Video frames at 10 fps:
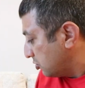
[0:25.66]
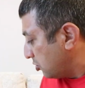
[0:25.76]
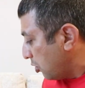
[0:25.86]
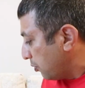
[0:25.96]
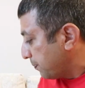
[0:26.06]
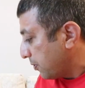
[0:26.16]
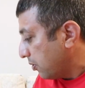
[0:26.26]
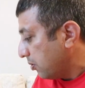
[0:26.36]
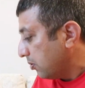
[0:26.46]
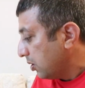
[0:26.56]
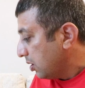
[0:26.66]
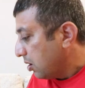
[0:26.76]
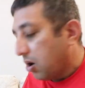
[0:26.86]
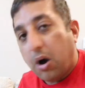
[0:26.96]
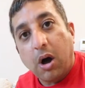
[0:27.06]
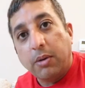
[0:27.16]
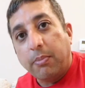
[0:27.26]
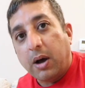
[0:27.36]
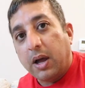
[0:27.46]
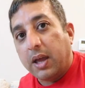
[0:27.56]
GoPro on
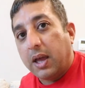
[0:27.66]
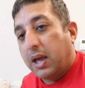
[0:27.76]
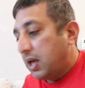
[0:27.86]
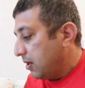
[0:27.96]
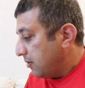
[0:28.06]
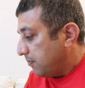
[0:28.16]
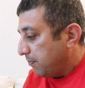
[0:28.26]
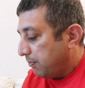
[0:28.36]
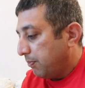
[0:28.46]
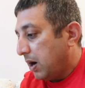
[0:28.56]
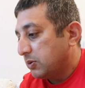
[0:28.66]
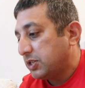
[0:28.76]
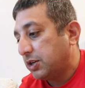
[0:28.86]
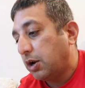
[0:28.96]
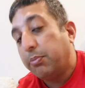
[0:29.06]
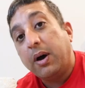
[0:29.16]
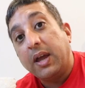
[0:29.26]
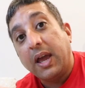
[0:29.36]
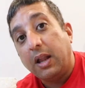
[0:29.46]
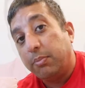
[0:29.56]
my mounted on my
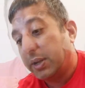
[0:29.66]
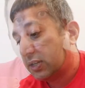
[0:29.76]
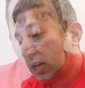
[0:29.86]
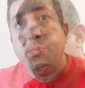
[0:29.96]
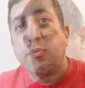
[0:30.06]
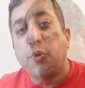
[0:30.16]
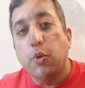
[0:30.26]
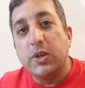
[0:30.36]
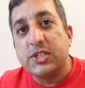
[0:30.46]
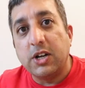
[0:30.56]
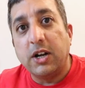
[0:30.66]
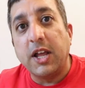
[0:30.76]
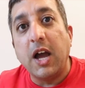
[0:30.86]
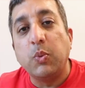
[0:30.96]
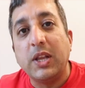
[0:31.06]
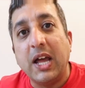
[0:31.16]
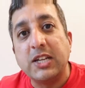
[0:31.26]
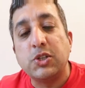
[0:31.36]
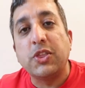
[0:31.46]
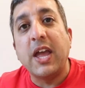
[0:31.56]
helmet. Before we start, I would
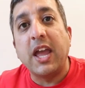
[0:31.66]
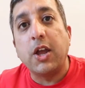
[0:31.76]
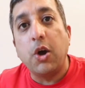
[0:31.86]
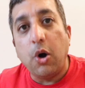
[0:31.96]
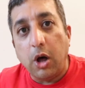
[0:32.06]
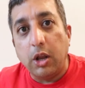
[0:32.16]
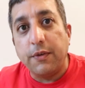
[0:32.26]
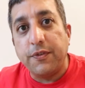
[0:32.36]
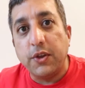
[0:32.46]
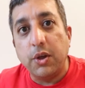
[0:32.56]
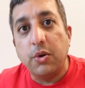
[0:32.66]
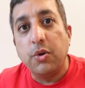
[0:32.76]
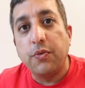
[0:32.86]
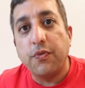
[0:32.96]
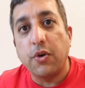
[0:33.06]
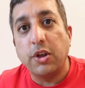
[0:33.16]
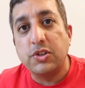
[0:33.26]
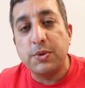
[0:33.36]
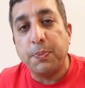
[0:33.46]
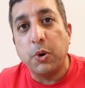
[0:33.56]
like to thank all of you for your
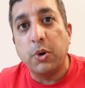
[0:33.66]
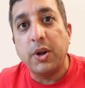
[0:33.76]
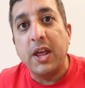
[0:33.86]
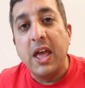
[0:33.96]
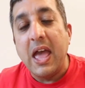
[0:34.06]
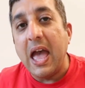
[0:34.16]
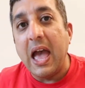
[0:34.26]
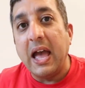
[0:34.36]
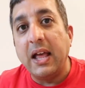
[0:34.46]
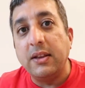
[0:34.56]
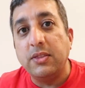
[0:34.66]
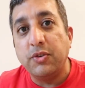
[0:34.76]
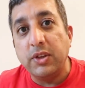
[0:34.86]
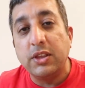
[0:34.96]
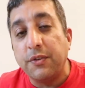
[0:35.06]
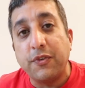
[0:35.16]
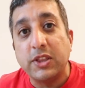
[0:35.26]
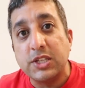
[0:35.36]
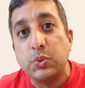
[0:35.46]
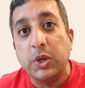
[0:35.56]
support, and the reason for
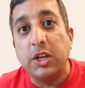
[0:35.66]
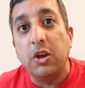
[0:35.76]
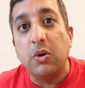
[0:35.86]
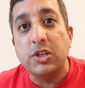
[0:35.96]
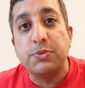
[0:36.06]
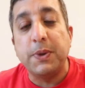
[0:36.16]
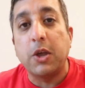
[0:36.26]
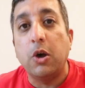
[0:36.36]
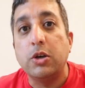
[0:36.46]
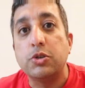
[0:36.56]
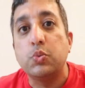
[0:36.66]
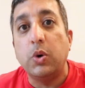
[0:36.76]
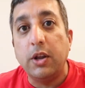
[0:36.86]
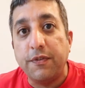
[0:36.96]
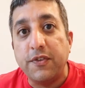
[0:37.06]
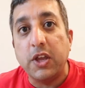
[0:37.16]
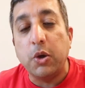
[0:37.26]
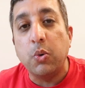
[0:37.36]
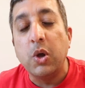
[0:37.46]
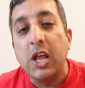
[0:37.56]
this video is because one of
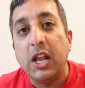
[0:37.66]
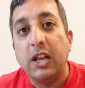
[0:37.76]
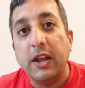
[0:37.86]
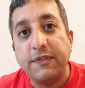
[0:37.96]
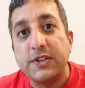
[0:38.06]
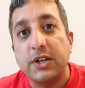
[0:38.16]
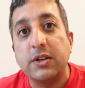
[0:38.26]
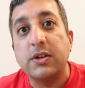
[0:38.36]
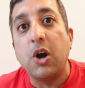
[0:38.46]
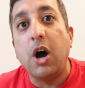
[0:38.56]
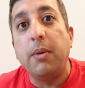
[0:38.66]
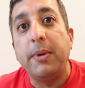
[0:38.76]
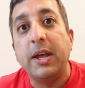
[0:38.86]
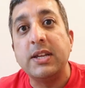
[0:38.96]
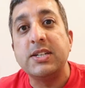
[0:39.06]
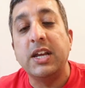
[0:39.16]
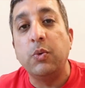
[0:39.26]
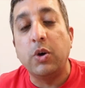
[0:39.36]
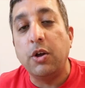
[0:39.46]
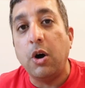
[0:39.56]
you left a comment
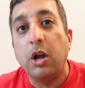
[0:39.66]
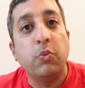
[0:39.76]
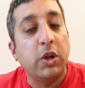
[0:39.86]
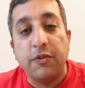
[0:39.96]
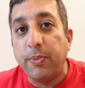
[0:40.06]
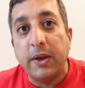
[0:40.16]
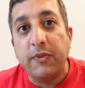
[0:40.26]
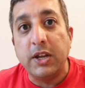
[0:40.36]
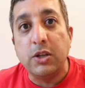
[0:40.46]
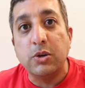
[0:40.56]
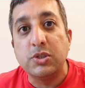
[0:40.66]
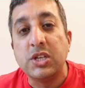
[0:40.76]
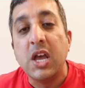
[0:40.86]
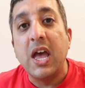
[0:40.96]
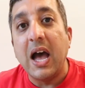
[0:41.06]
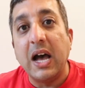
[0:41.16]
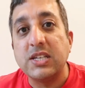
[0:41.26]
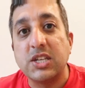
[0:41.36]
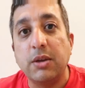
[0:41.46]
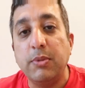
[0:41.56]
on one of my videos
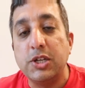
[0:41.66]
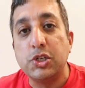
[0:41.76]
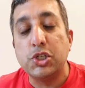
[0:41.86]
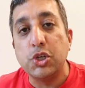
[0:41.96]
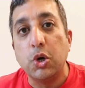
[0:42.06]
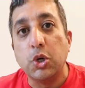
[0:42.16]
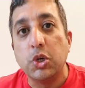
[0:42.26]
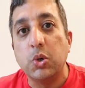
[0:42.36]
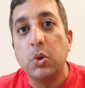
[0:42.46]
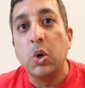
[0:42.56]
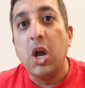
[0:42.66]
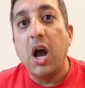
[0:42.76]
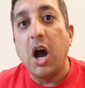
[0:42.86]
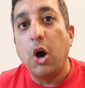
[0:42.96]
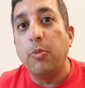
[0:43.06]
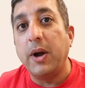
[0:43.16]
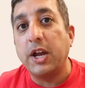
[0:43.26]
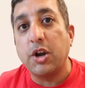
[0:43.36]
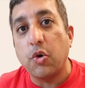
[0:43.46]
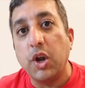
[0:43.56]
asking me to show you how my
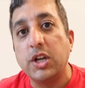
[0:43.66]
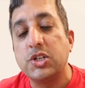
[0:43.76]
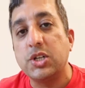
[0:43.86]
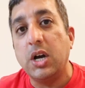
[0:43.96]
current